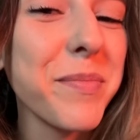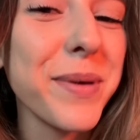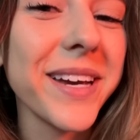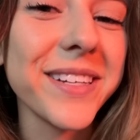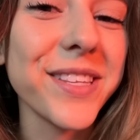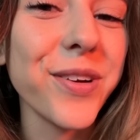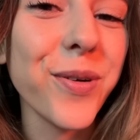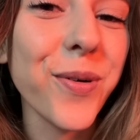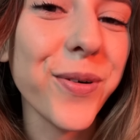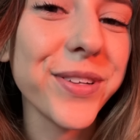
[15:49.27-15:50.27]
Because their
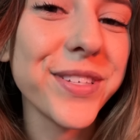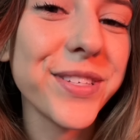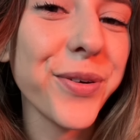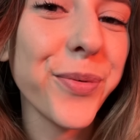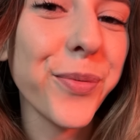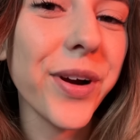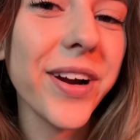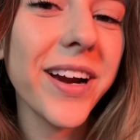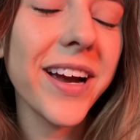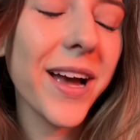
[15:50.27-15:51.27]
horns don't
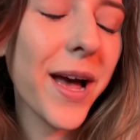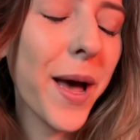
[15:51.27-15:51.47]
work.